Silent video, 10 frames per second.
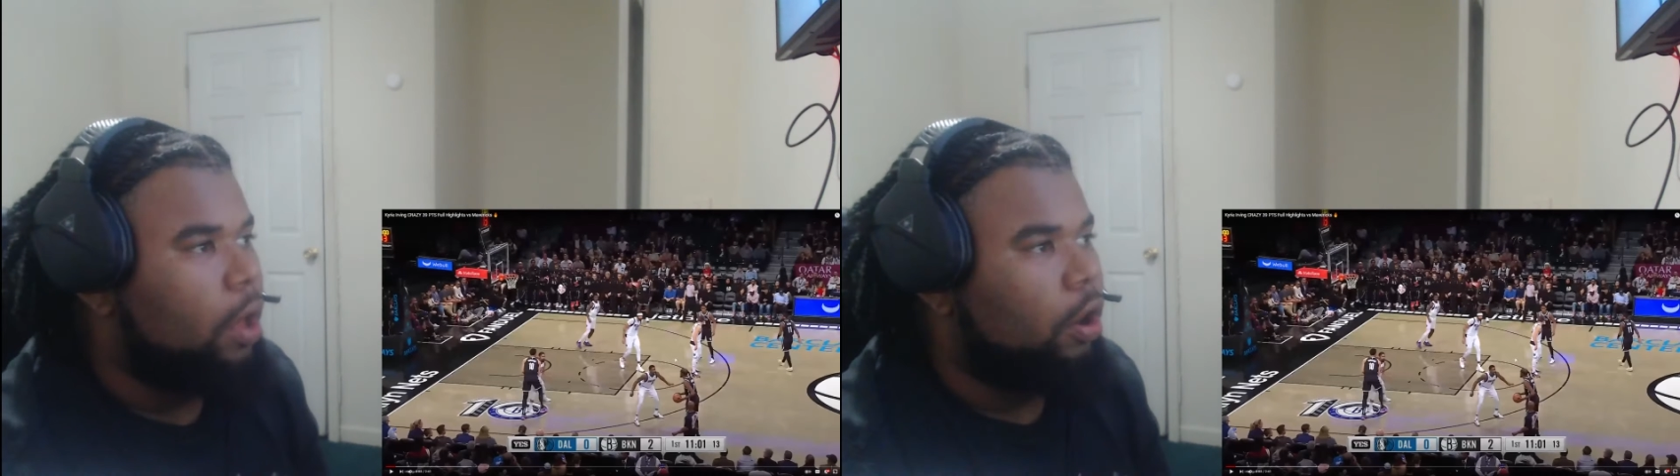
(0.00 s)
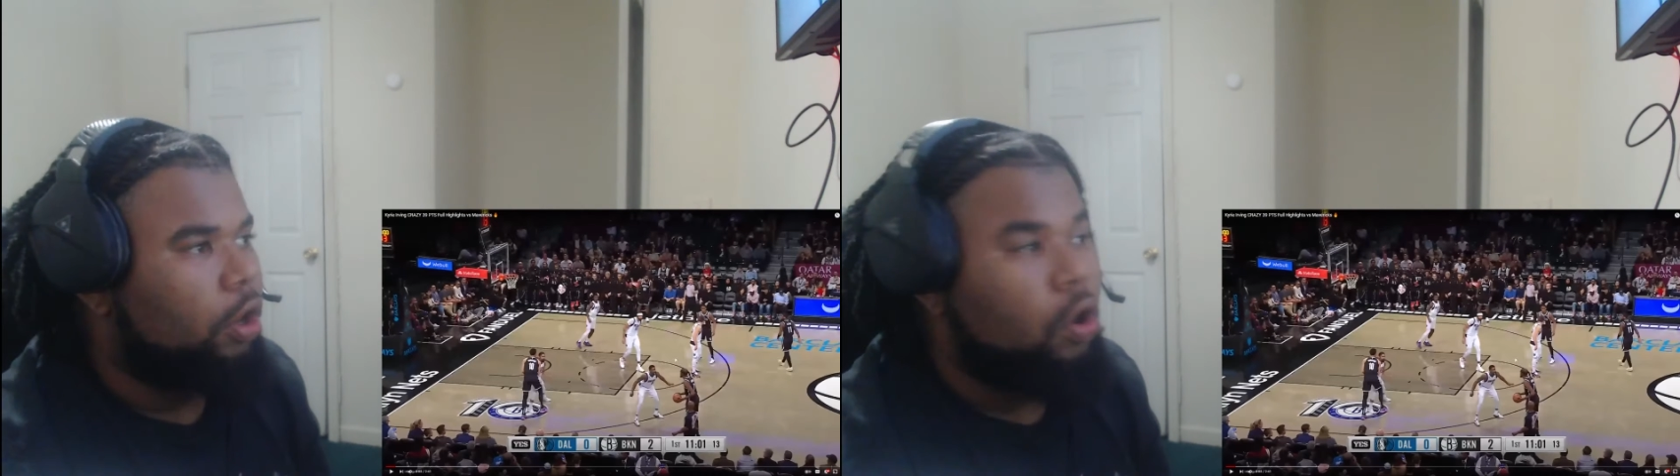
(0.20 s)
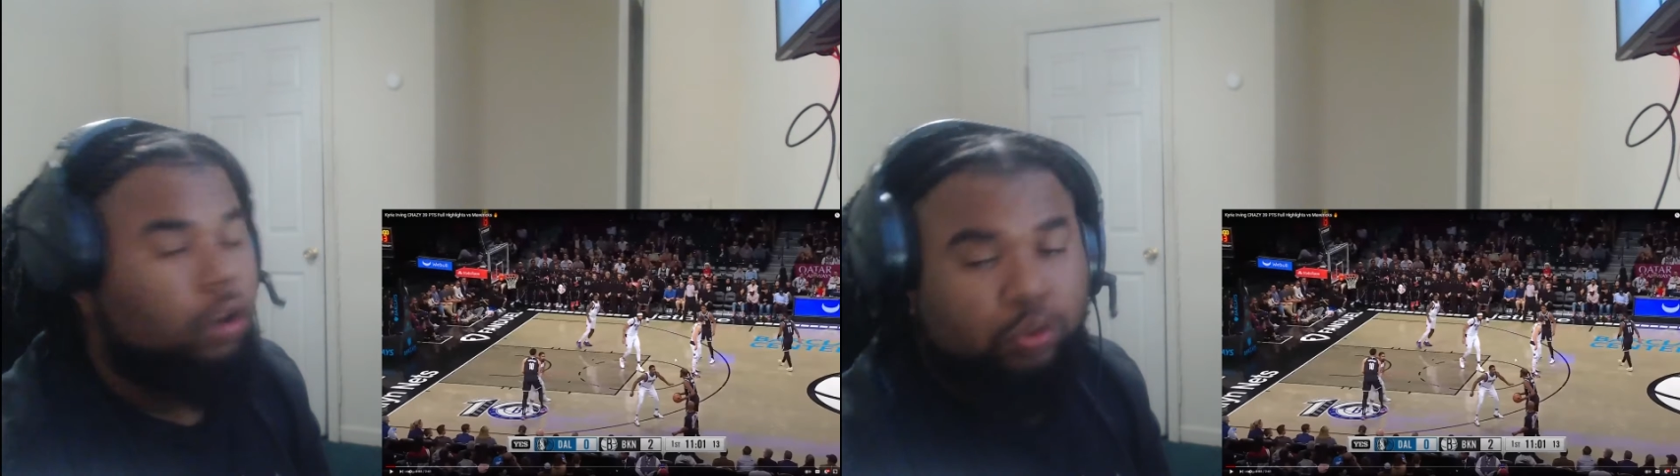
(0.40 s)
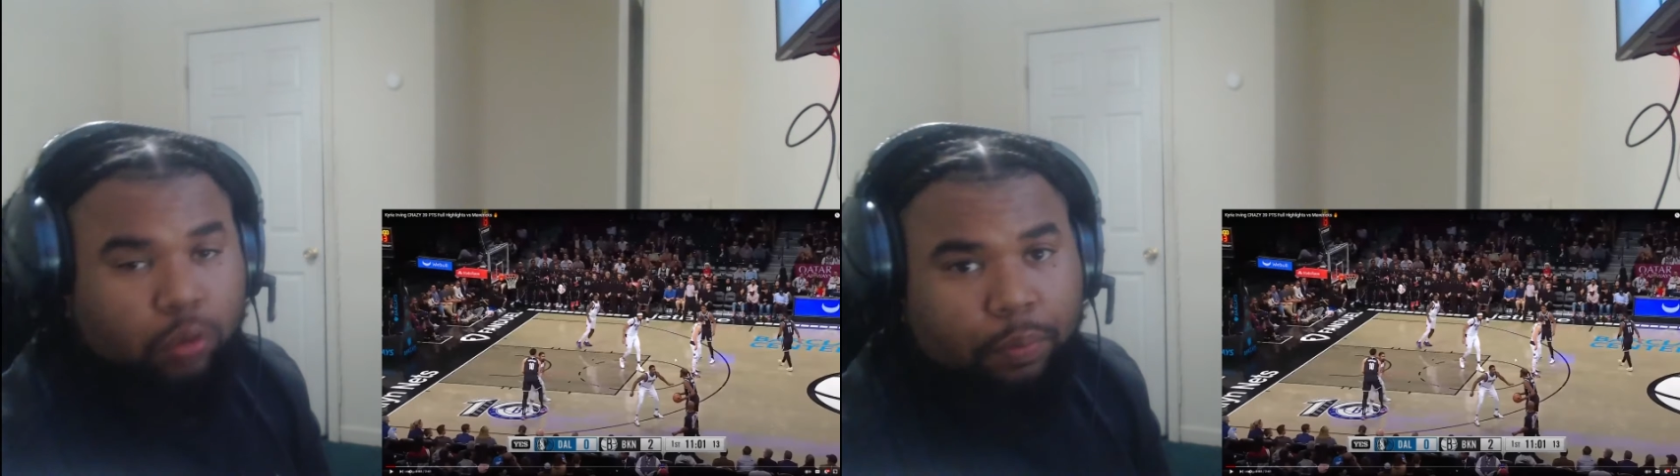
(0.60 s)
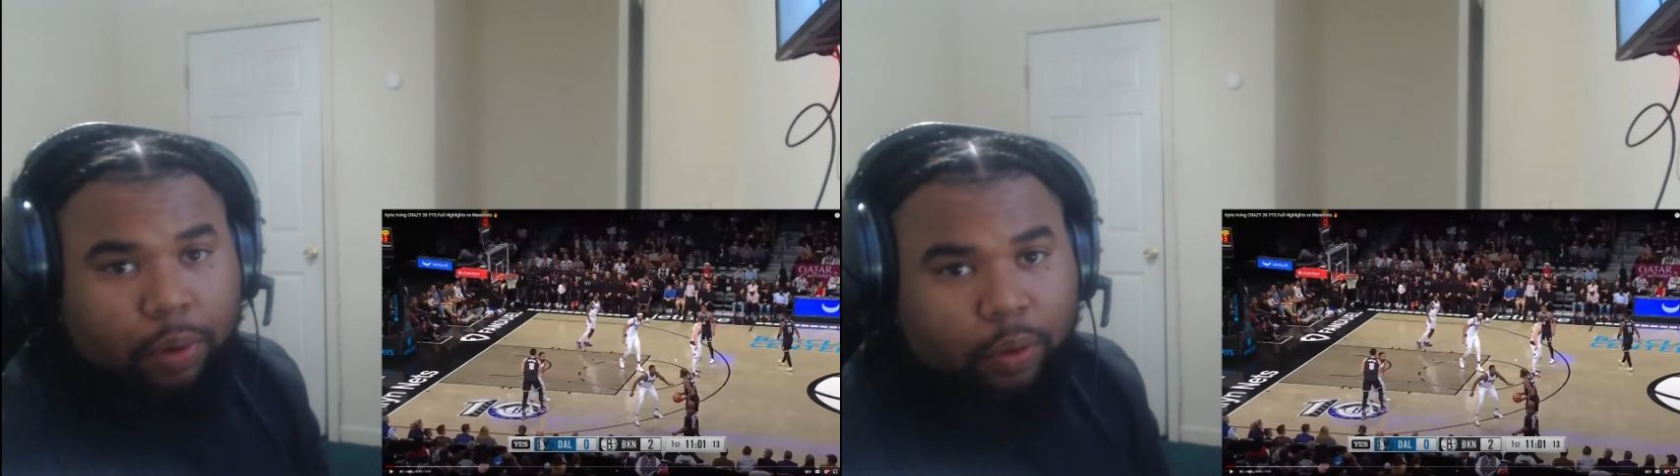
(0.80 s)
Our goal is
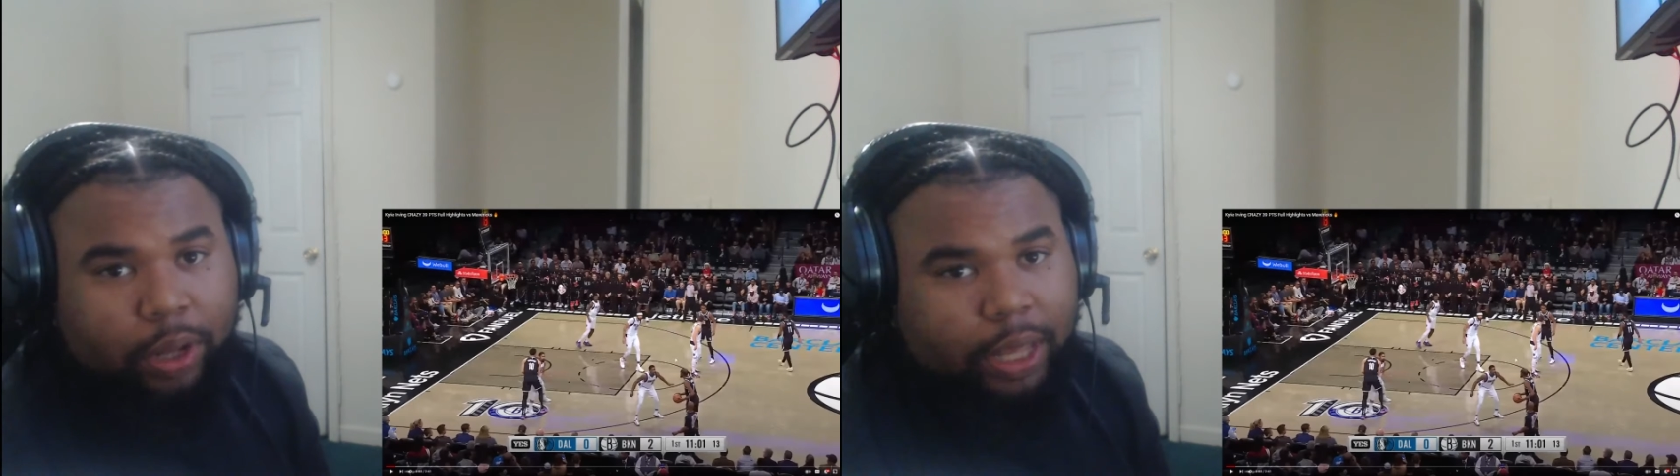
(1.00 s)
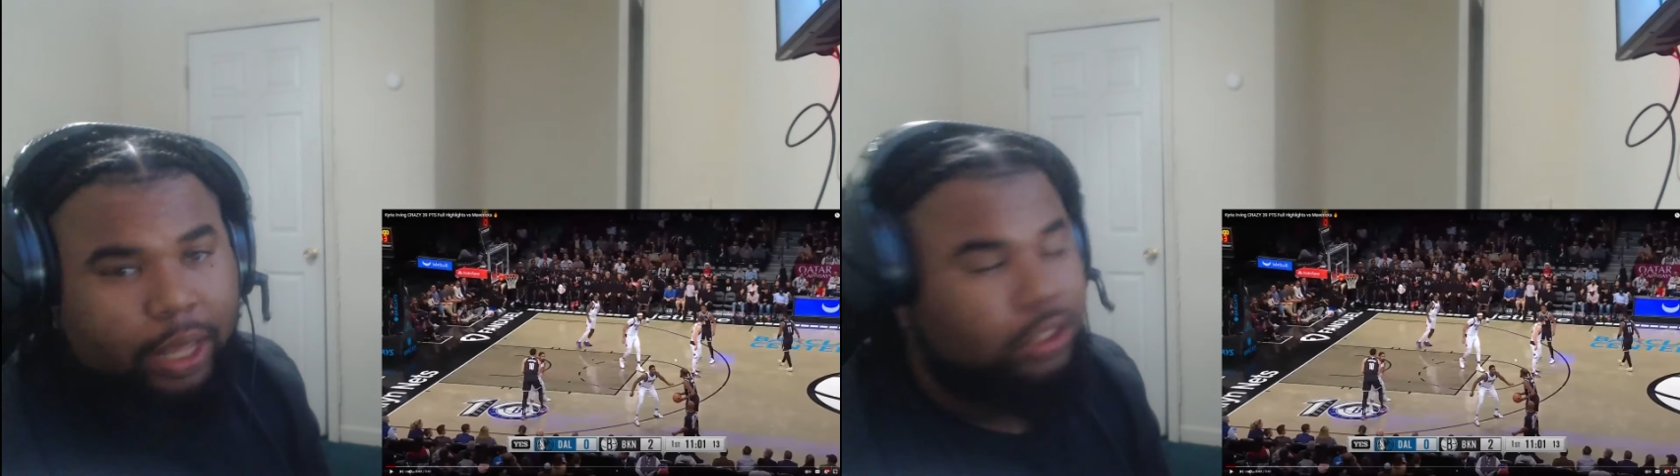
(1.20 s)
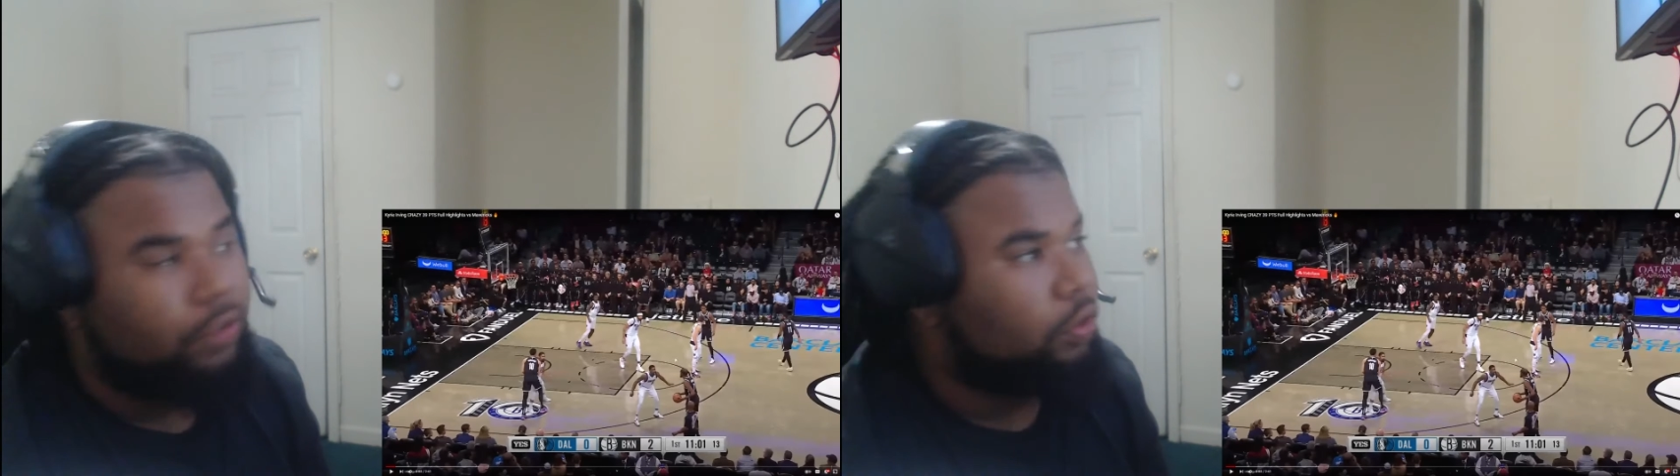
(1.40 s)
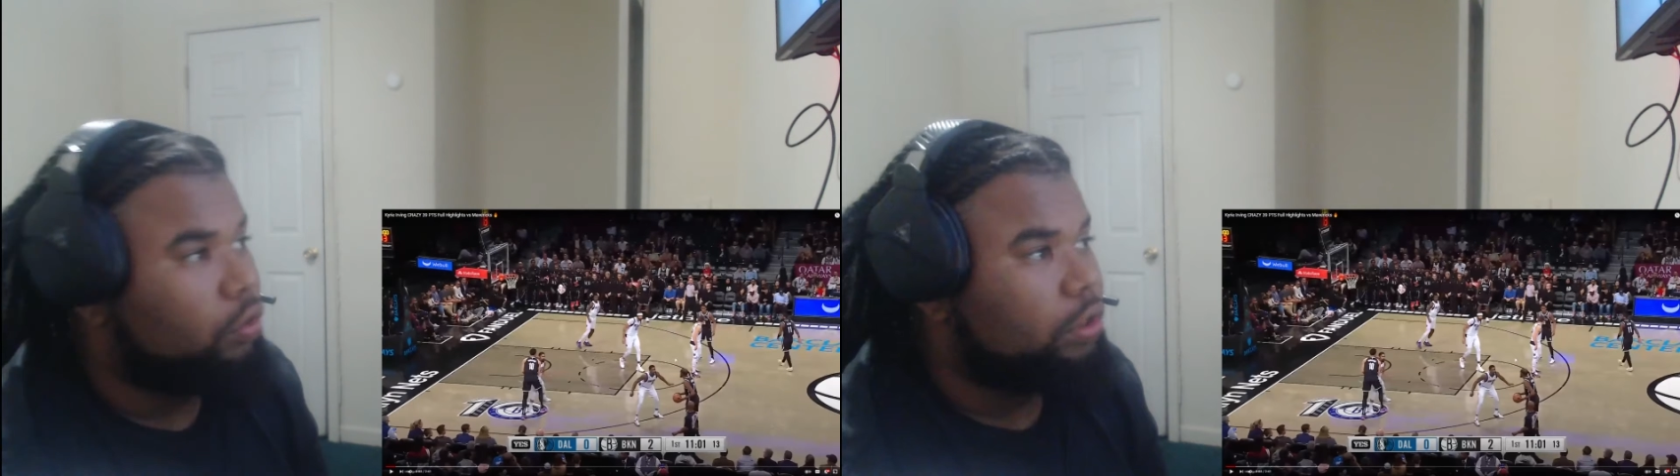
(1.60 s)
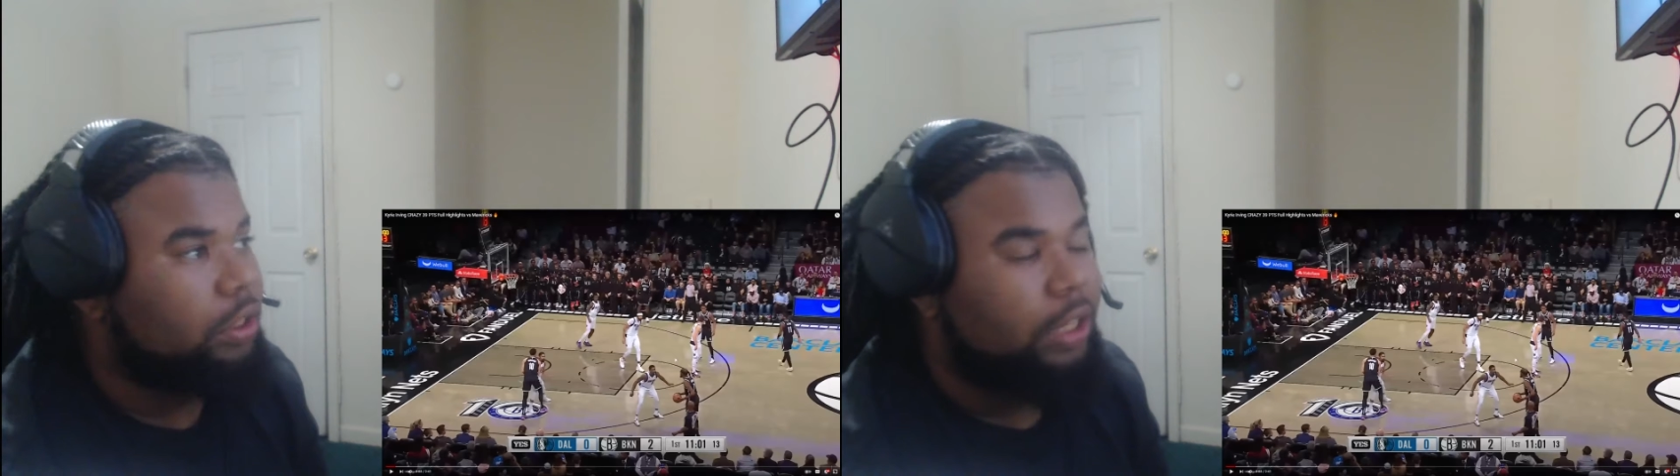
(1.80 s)
1.1K, so if you're new
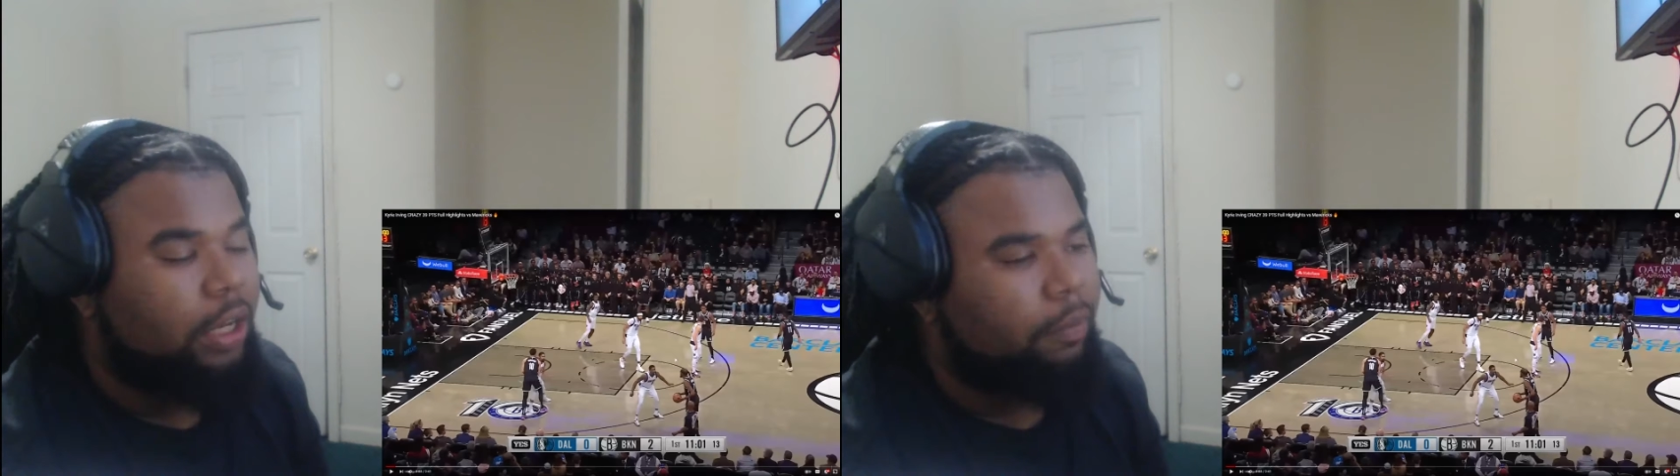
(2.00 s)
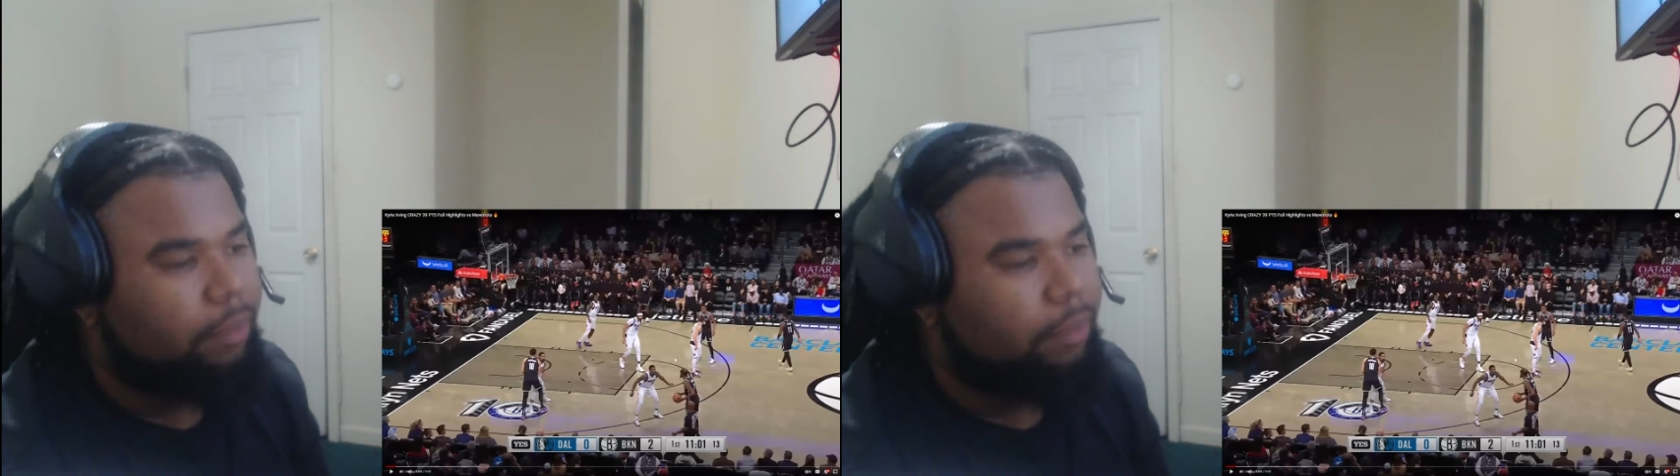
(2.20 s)
to the channel,